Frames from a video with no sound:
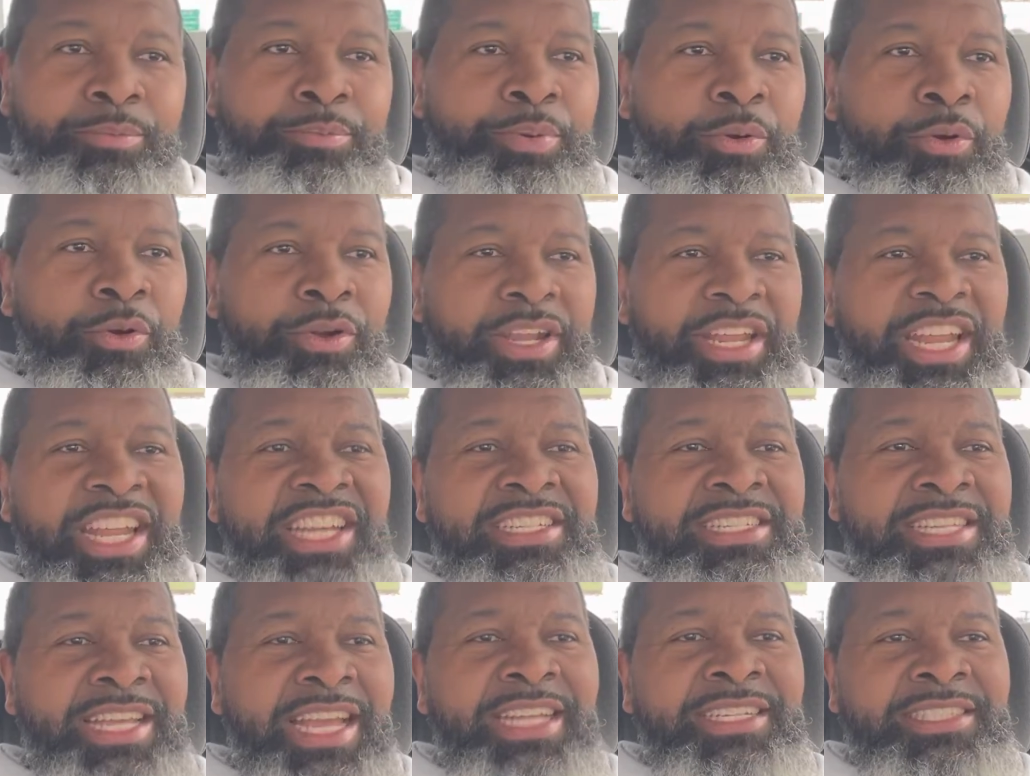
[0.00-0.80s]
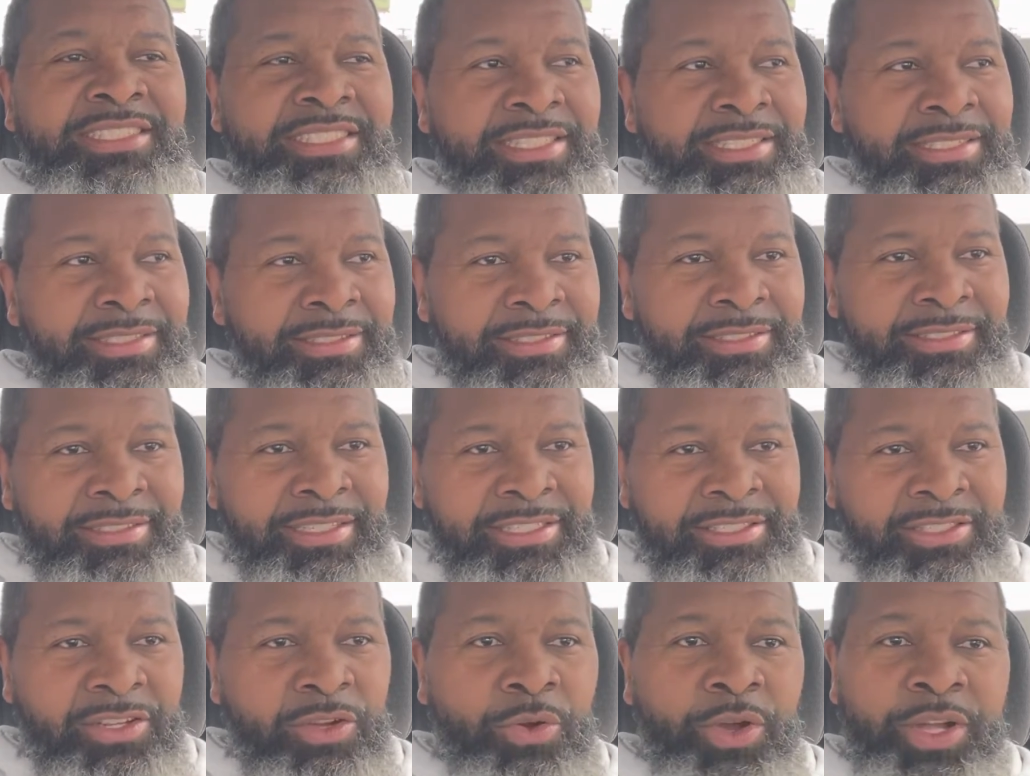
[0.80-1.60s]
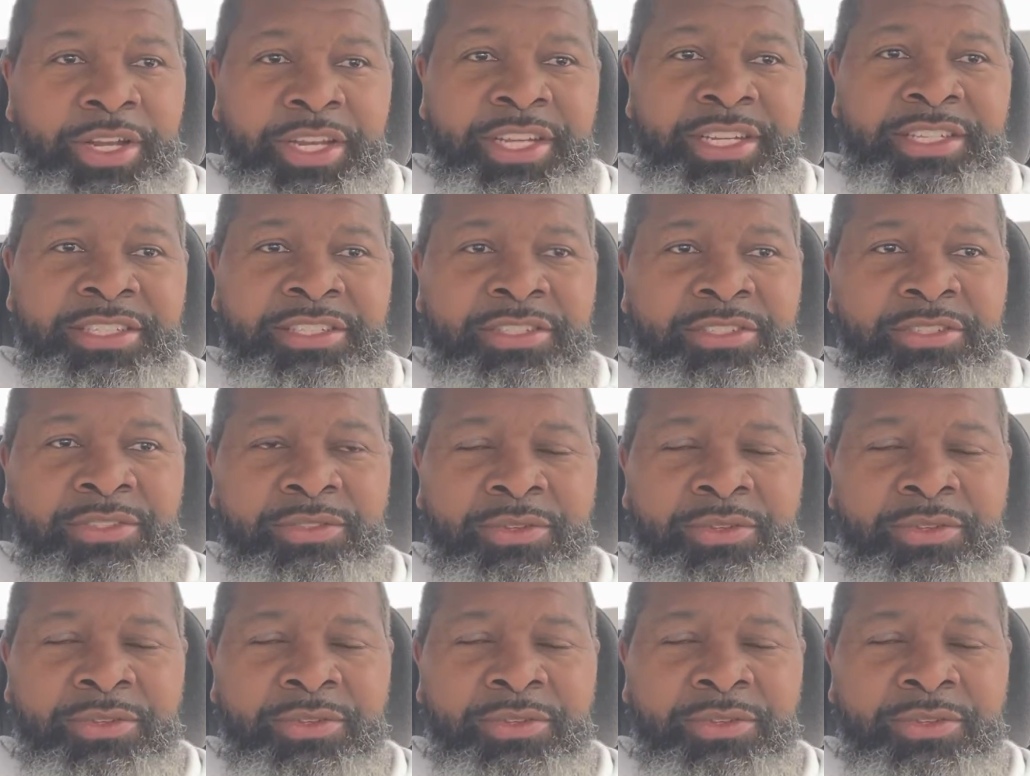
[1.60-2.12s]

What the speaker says: pork intestines that's going into